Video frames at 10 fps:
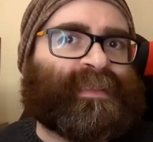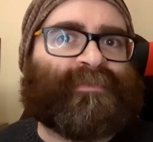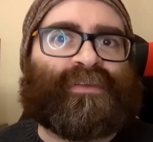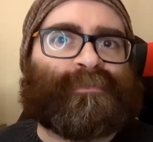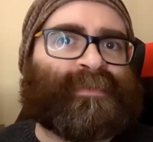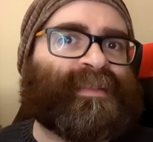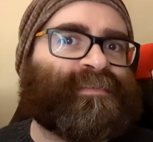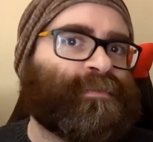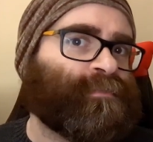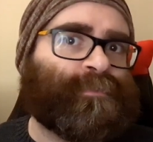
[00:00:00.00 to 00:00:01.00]
giving us
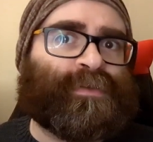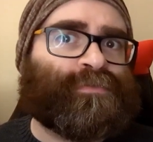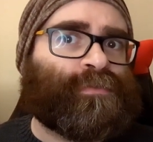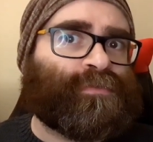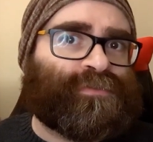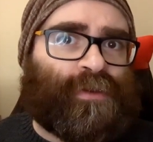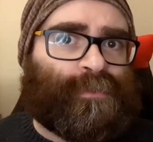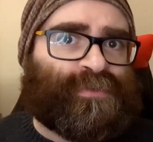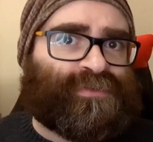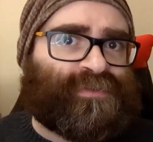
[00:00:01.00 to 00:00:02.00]
plenty of musical
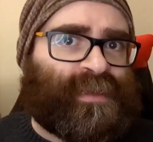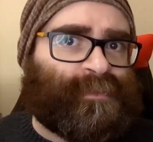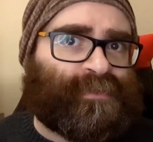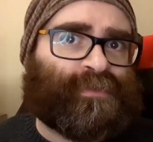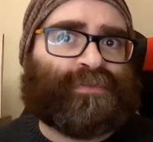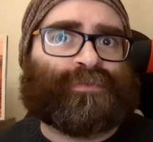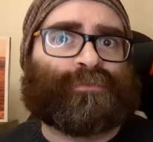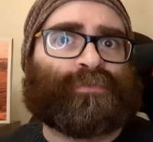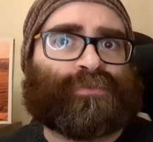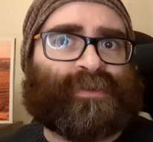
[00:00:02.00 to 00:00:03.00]
showmanship,
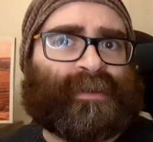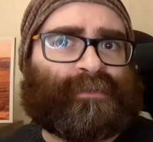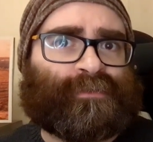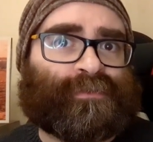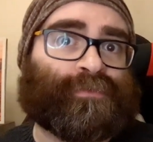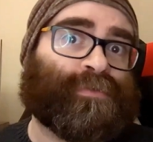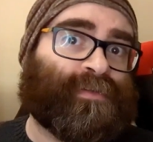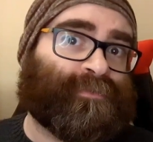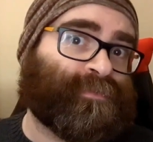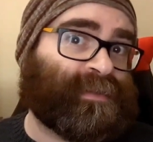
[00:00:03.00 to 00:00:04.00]
guttural growls,
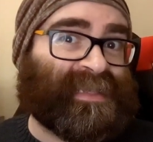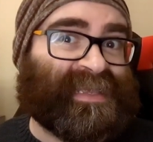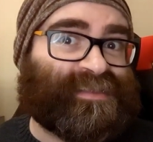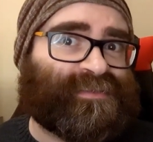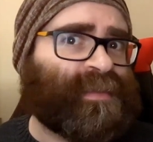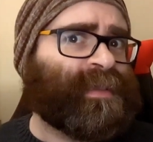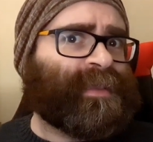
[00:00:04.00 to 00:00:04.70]
gruff cleans,